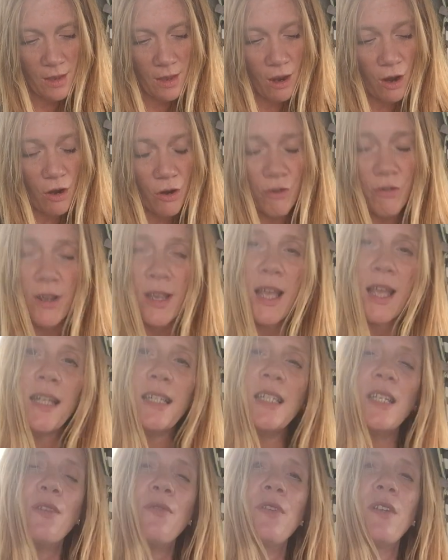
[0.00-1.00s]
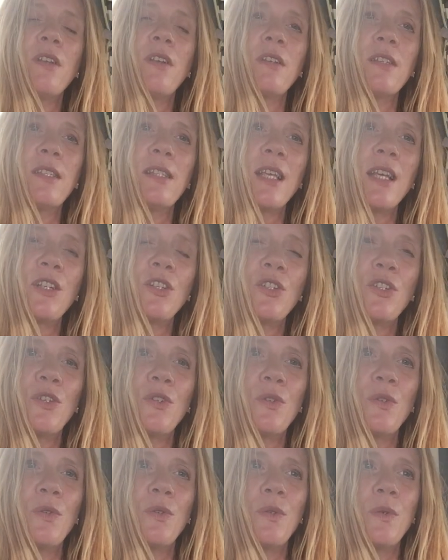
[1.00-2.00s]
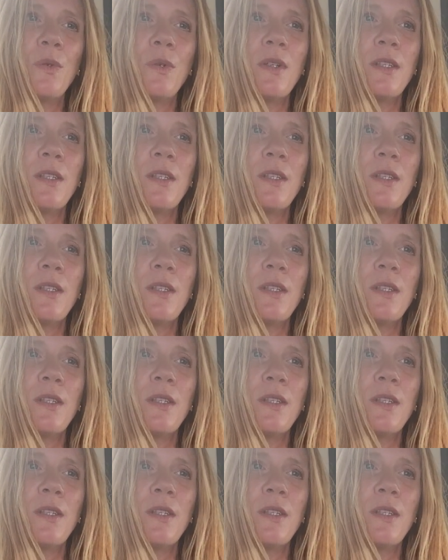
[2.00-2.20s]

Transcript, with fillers: our creative and our sexual